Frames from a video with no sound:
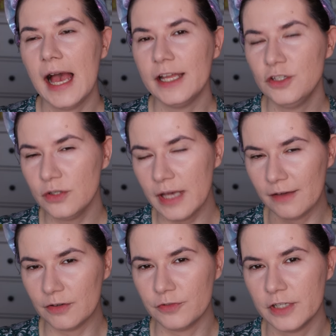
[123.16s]
I do
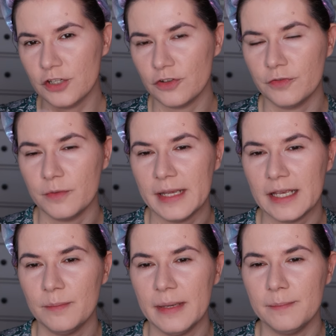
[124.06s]
have a foundation for
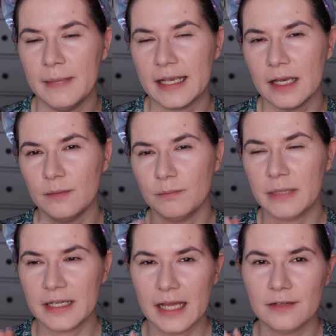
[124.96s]
makeup, makeup
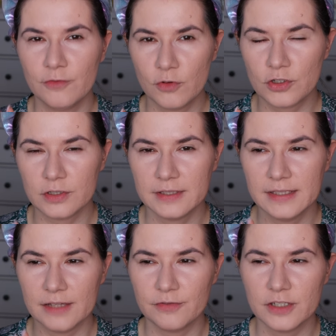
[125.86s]
but
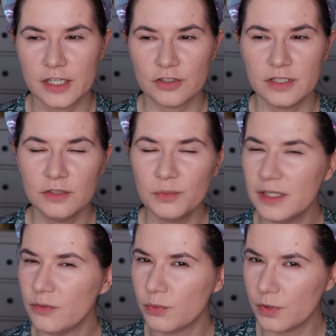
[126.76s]
unfortunately that foundation didn't
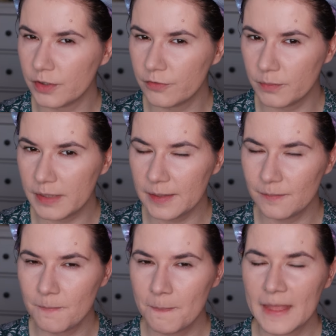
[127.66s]
really work for me.